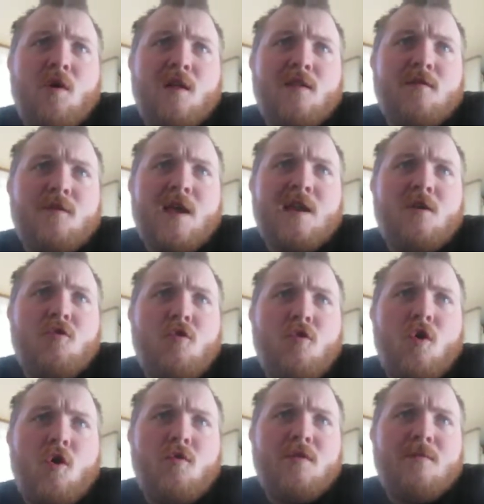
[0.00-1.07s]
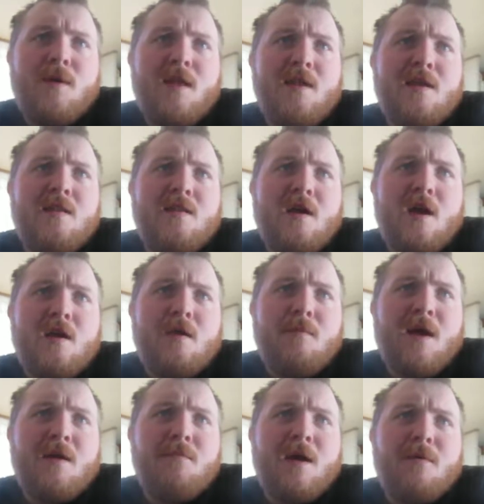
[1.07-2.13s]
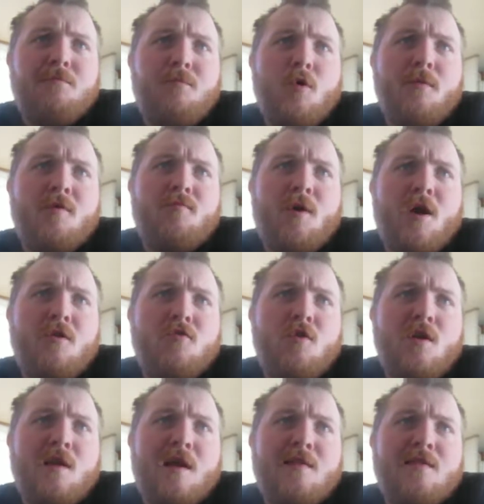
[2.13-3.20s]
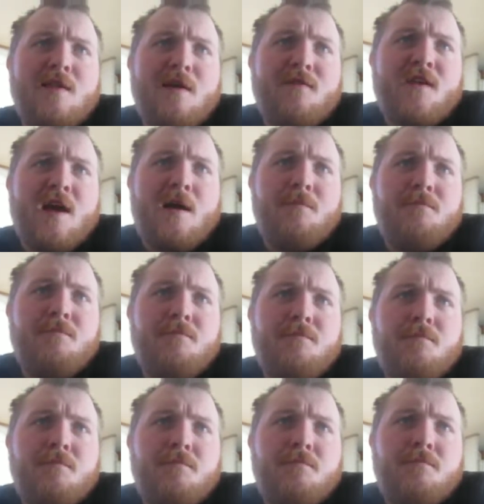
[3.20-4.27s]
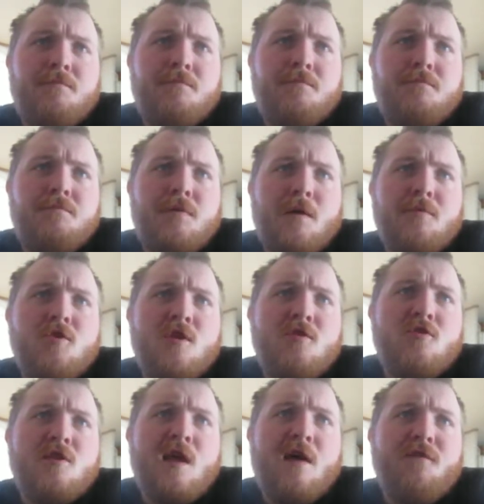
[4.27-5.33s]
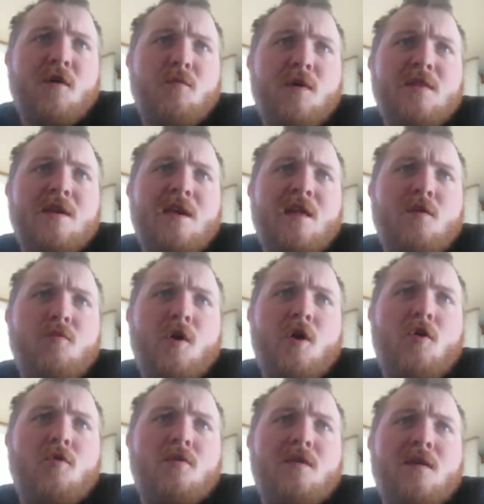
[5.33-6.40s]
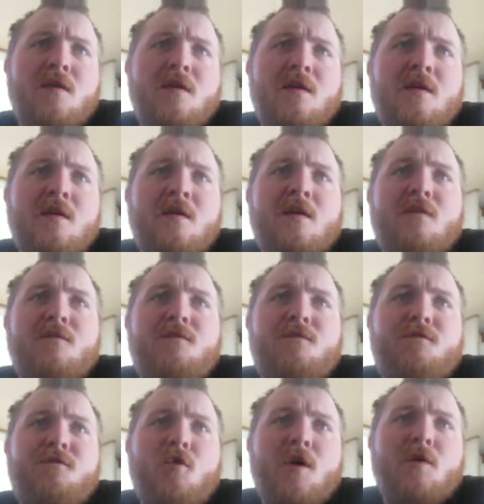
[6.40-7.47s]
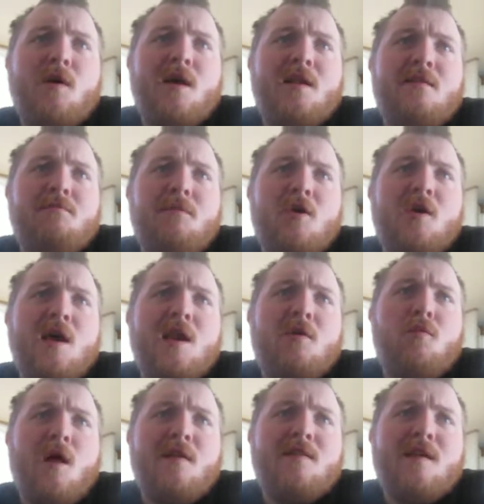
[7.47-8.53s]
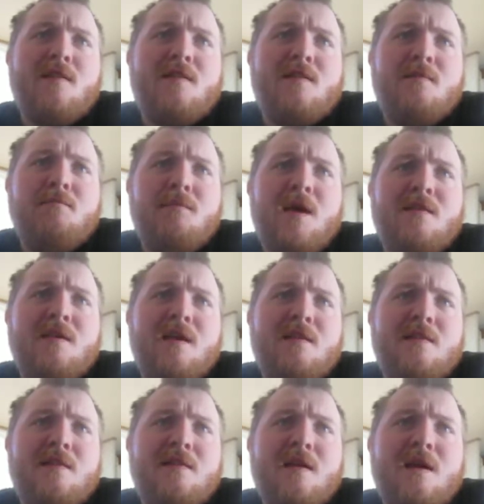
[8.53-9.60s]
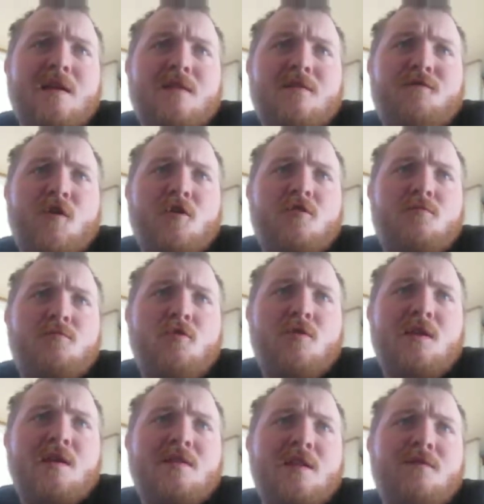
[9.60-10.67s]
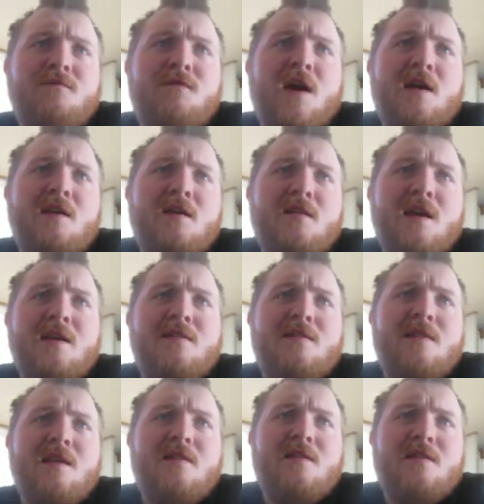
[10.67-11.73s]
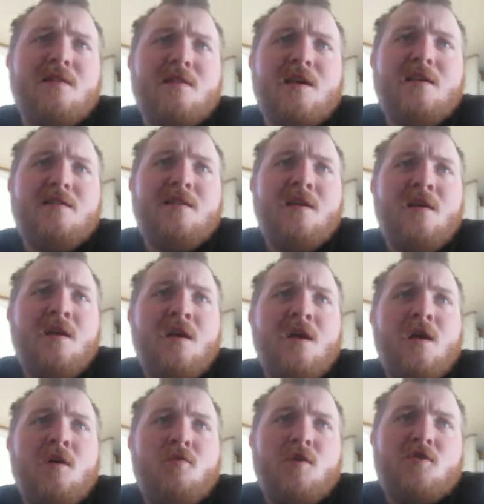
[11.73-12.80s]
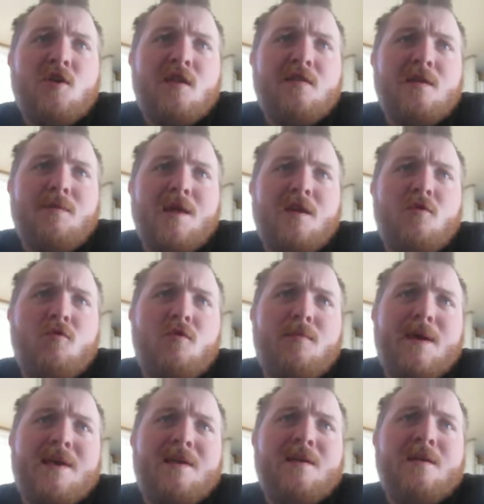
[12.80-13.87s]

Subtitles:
Walls of Atlanta, who owns a building occupied by Boomer's Bar and Grill on South Cobb. Publishing staff of Windy Hill Road. 41, Marietta Walls has maintained that first new Denton violates this lease, which says the building will be.